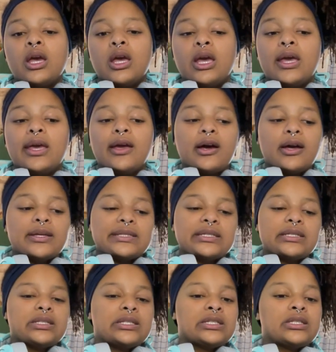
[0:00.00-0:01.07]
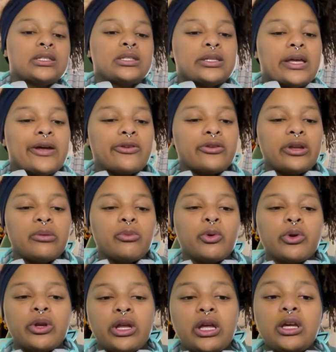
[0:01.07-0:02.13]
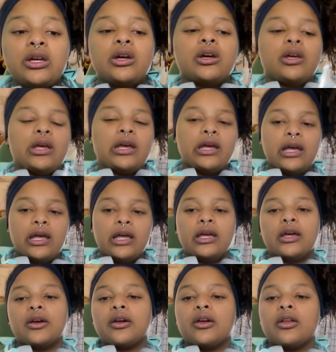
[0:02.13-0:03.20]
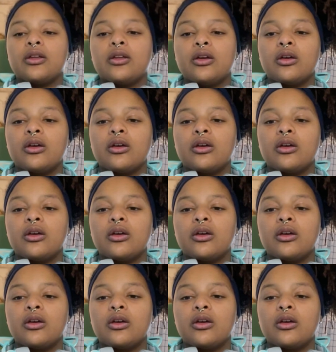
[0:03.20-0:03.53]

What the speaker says: Hey guys, it's Saturday morning, and